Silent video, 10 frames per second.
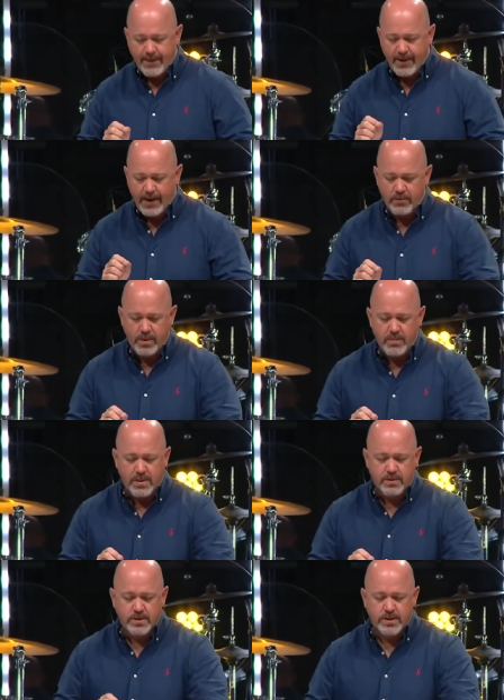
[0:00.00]
He
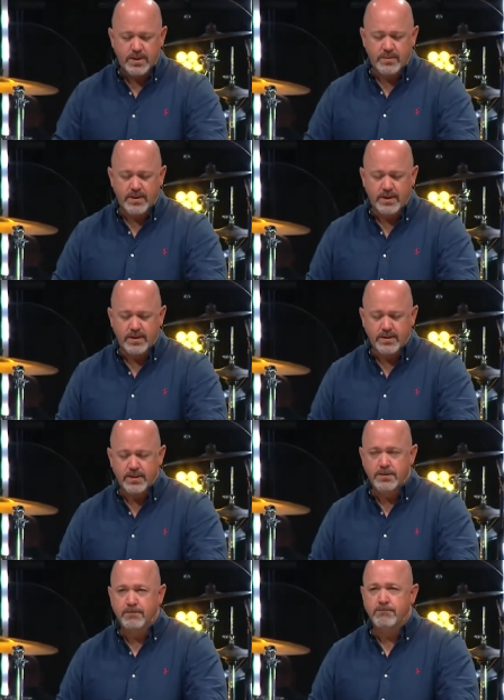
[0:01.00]
remembers
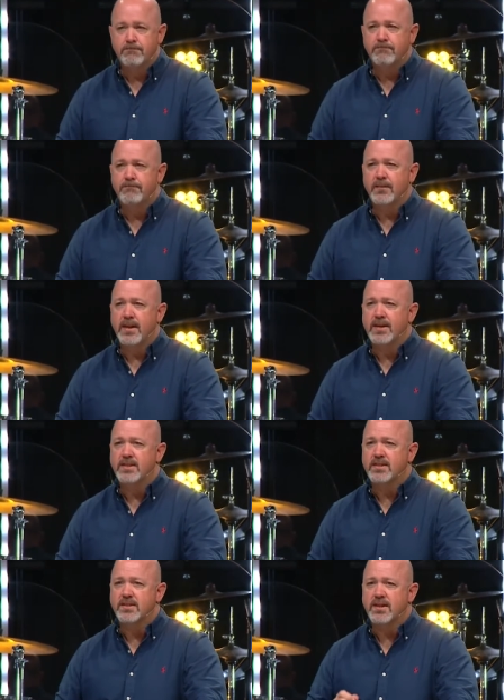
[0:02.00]
Timothy's and he
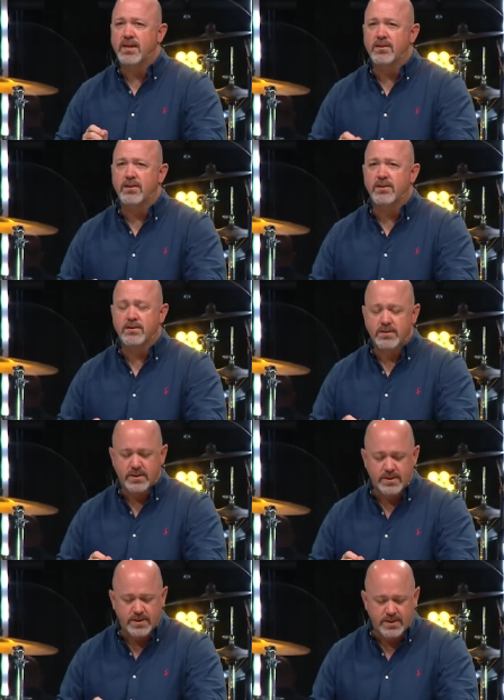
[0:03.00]
says, I long
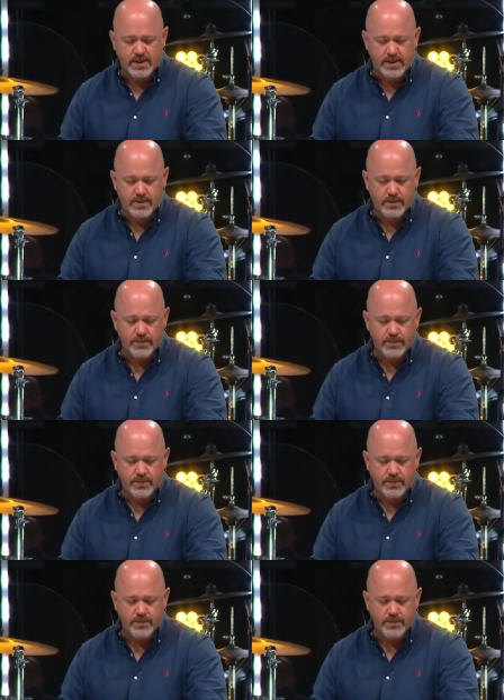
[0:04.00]
to see you.